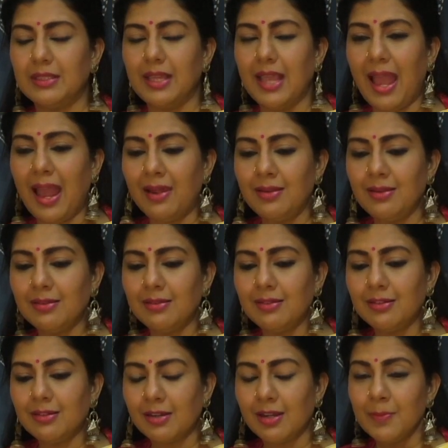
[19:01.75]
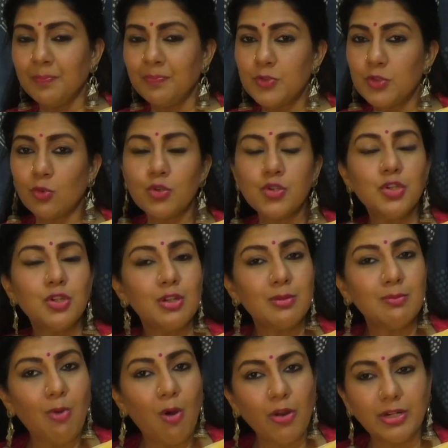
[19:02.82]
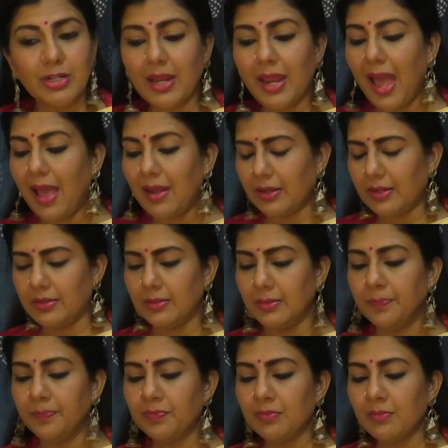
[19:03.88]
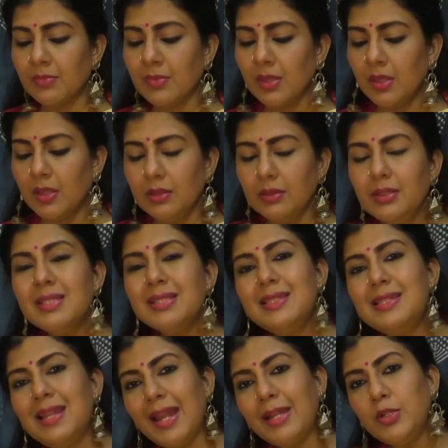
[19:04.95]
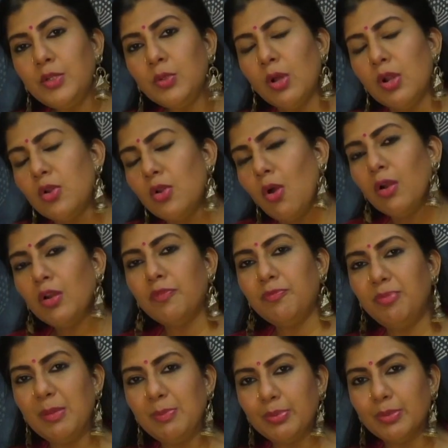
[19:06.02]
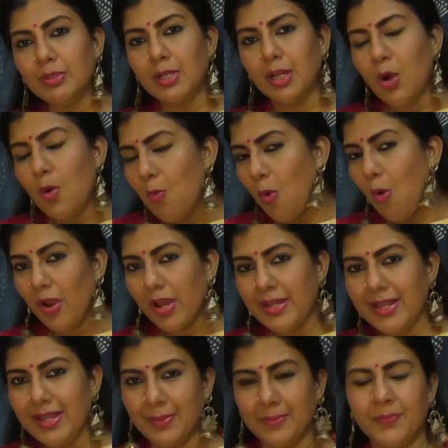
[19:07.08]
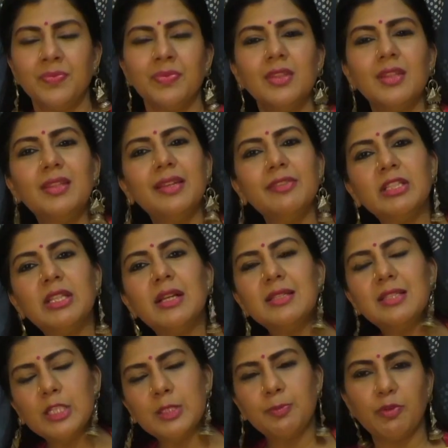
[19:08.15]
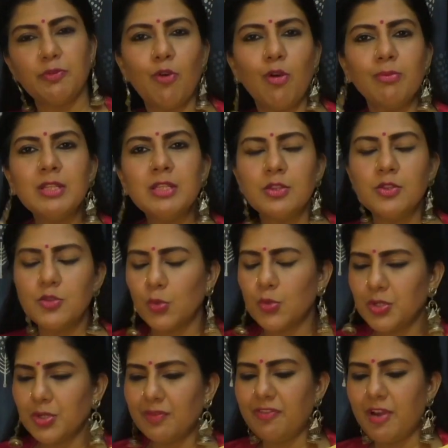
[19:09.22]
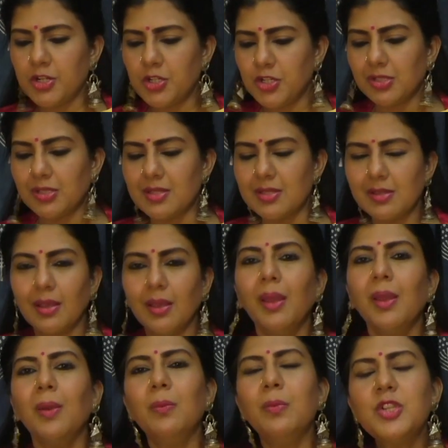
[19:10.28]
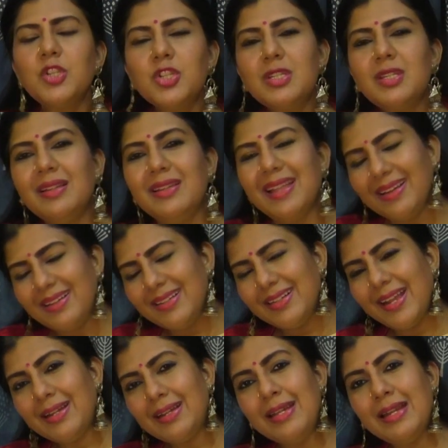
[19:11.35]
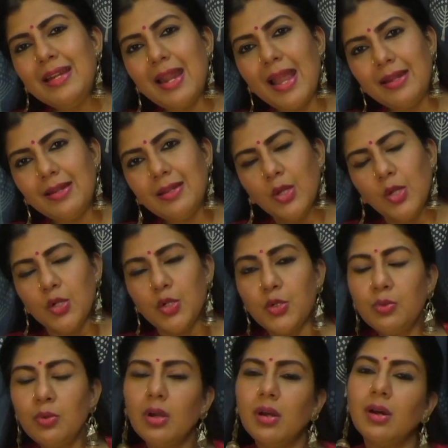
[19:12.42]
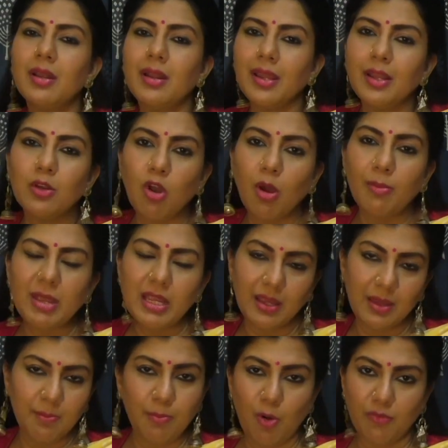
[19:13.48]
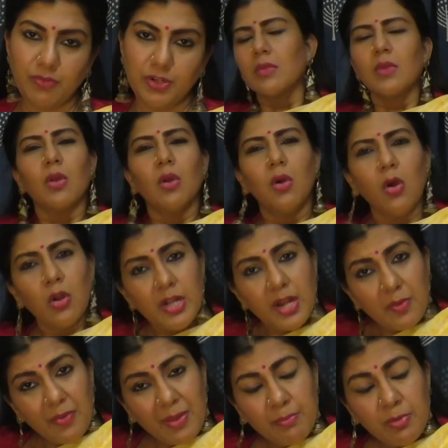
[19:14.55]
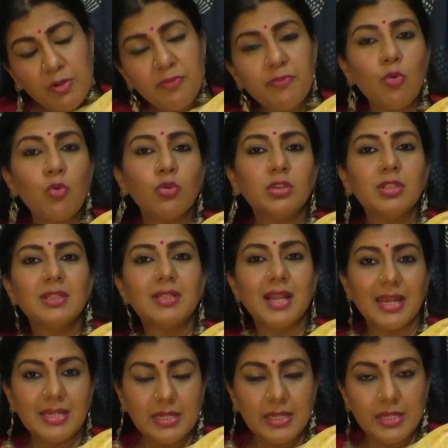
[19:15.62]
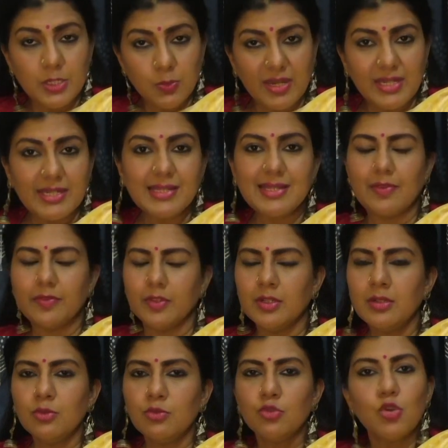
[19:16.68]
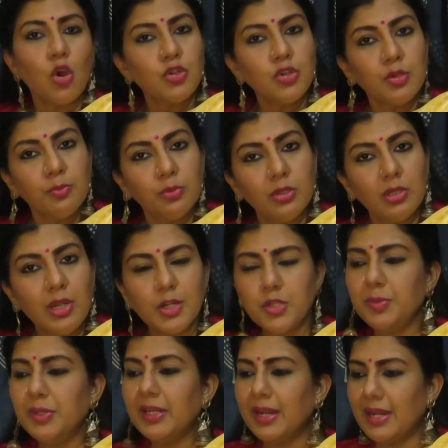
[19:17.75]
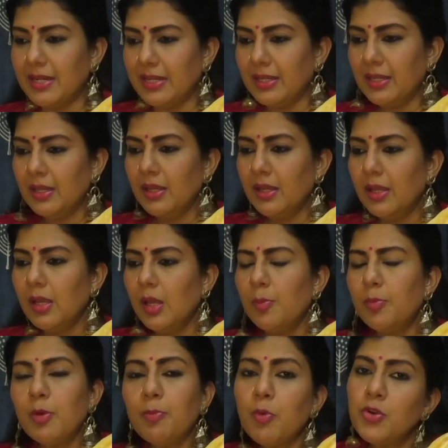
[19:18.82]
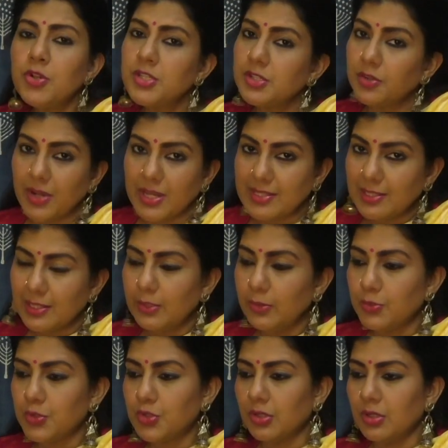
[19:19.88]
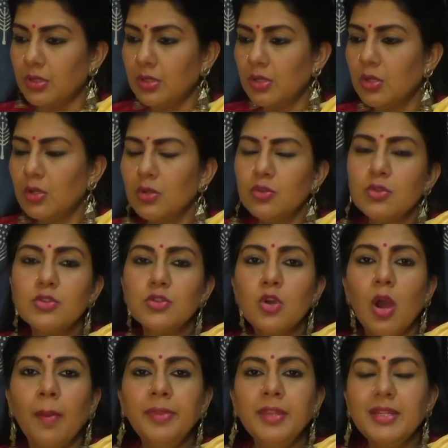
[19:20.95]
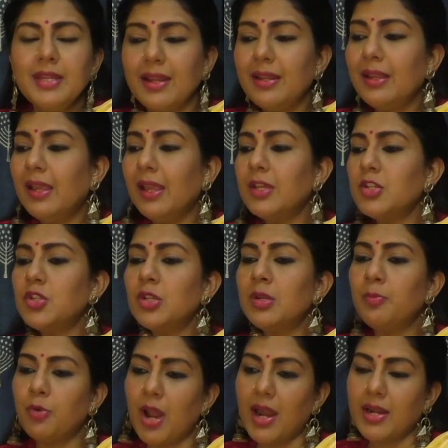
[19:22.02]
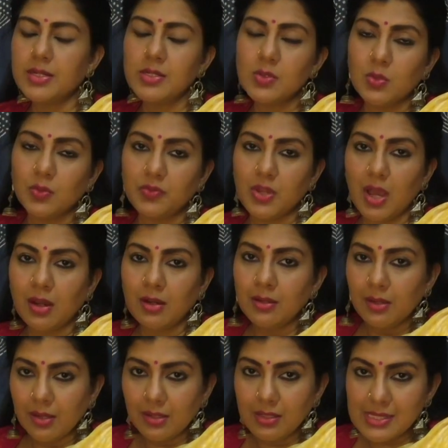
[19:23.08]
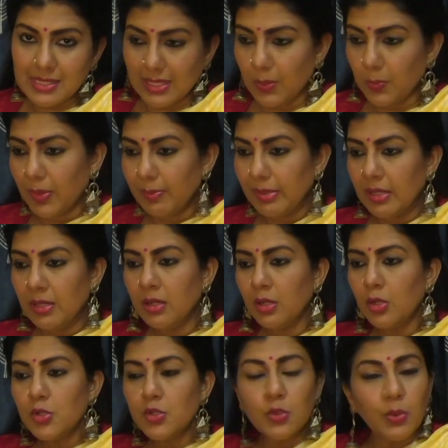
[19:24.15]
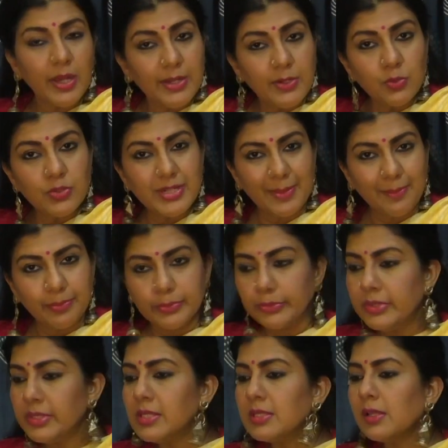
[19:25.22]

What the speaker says: and her social and moral character. This led to a lot of people avoiding the Devadasi's performance in social functions, which directly led to her economic impoverishment. On November 4th, 1927, Dr. Muthulakshmi Reddy proposed a resolution to stop the dedication practice of young girls and women to Hindu temples